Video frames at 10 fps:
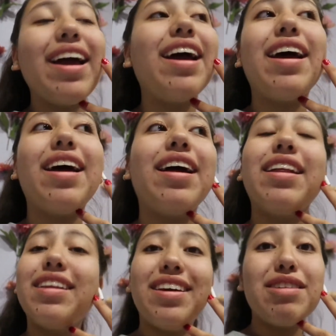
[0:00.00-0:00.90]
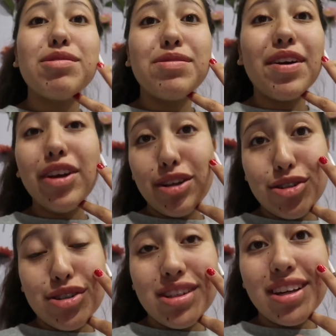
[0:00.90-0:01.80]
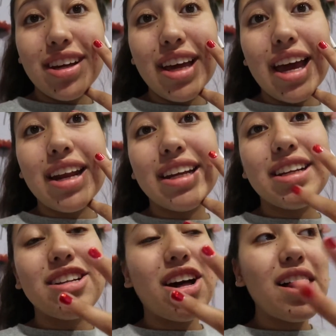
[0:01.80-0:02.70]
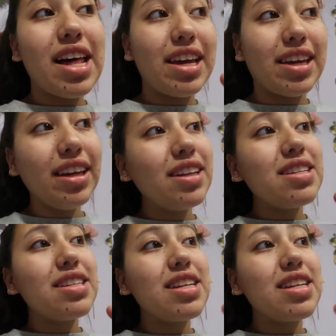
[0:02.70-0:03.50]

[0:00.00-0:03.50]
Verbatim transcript: And it was very interesting and I did not like it.